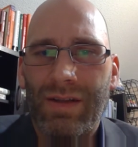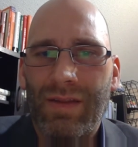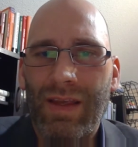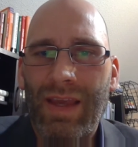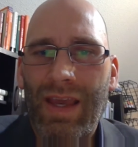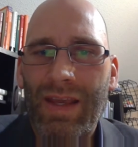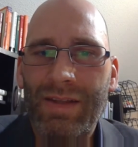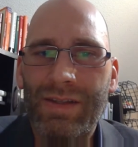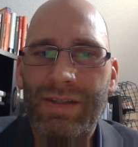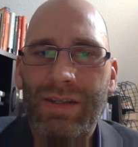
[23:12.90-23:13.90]
the
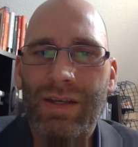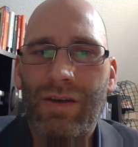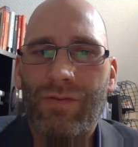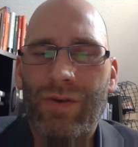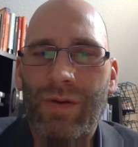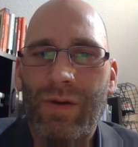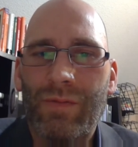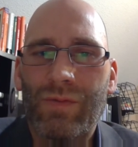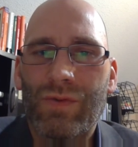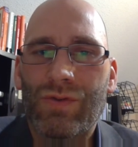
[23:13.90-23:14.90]
gains
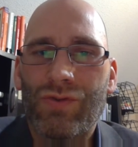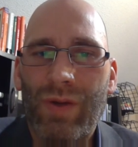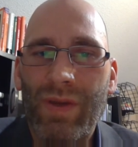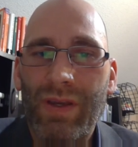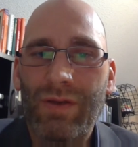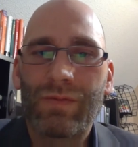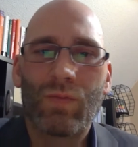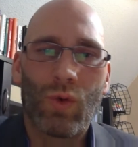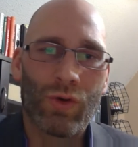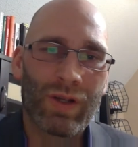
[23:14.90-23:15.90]
from trimming
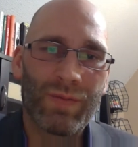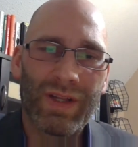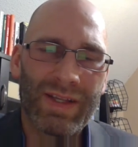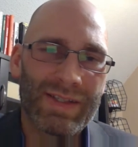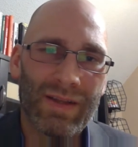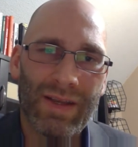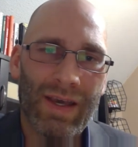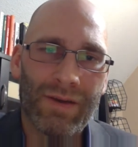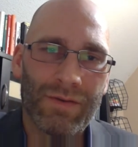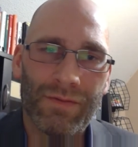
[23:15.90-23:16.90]
or completely selling
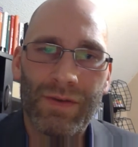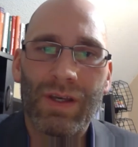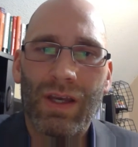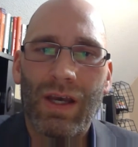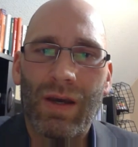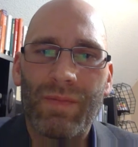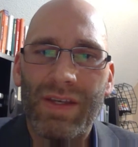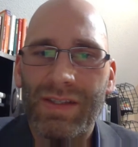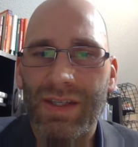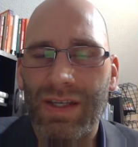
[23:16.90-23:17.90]
out of B,
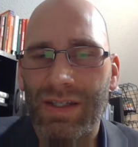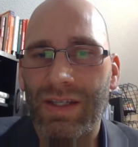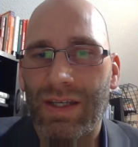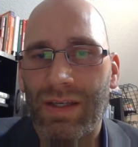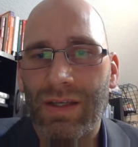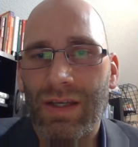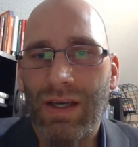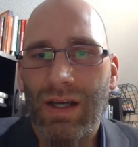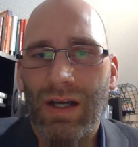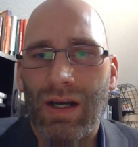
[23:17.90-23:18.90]
C, and D,
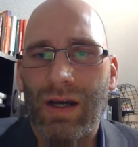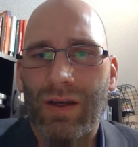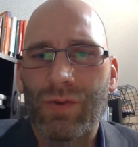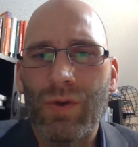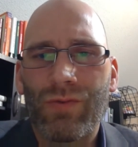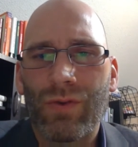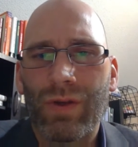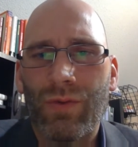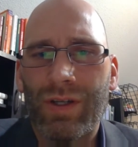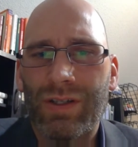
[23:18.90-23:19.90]
because we really
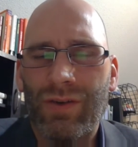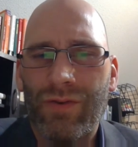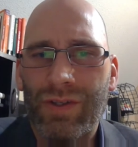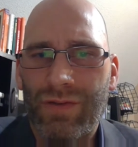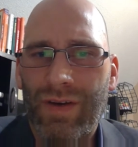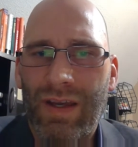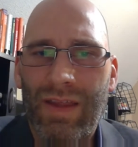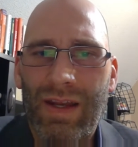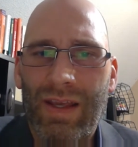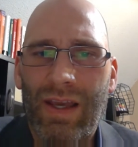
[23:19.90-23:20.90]
want to diversify
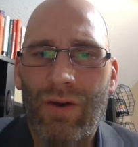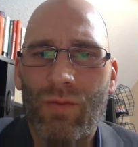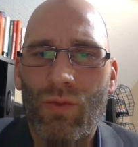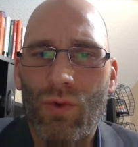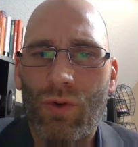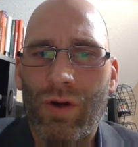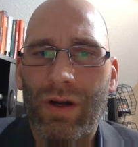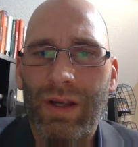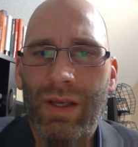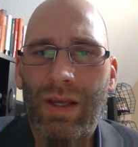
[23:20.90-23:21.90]
that account
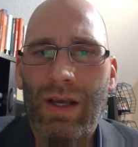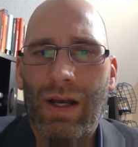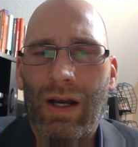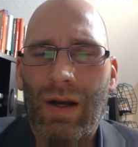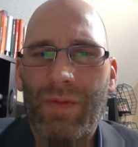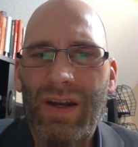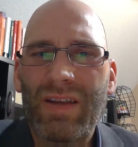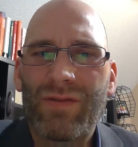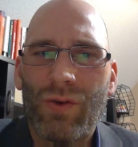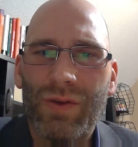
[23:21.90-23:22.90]
more. And
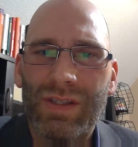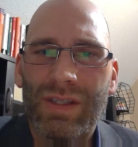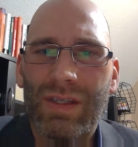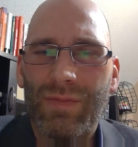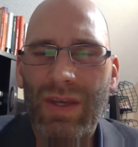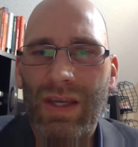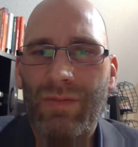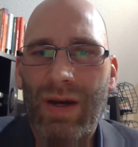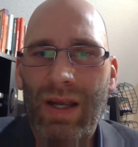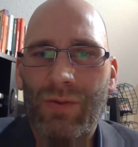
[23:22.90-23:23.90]
even though it's being
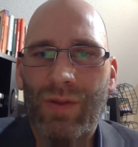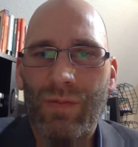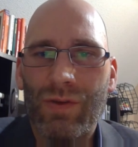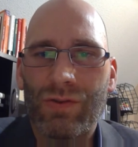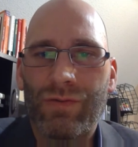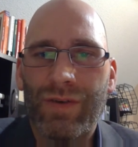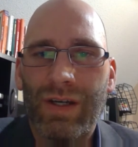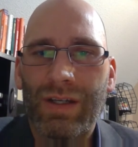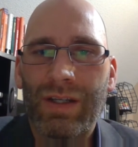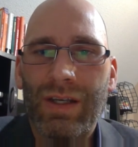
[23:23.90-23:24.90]
combined with the mutual
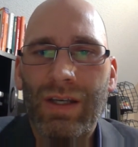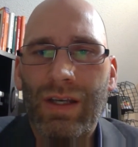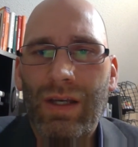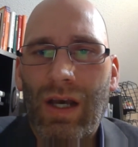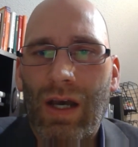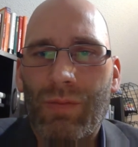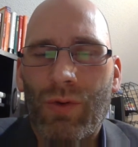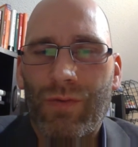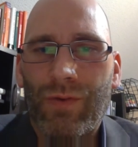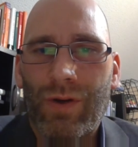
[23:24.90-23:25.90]
fund
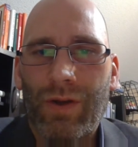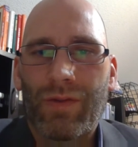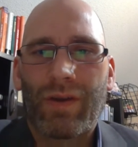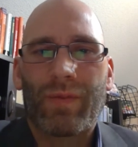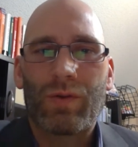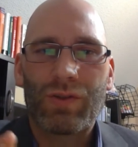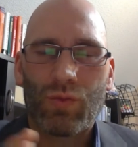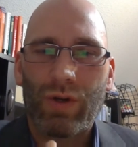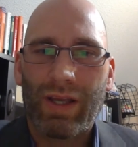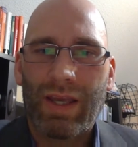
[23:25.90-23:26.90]
portfolio, and that'll be just
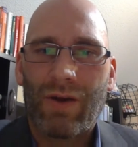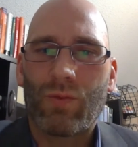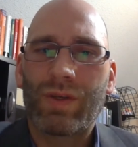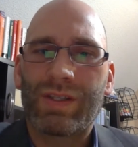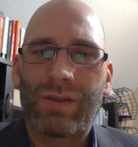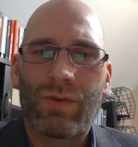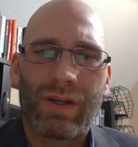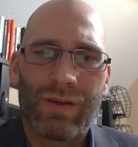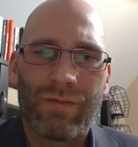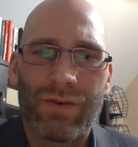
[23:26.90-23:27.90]
one account, we still
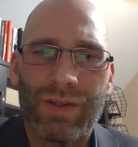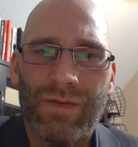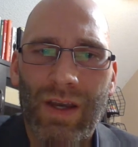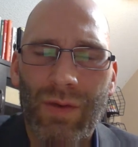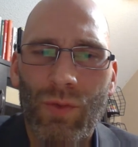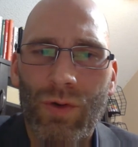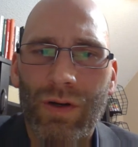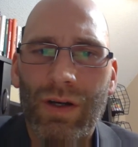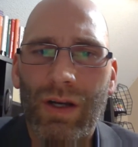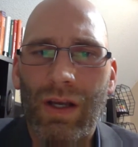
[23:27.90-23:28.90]
want to diversify it more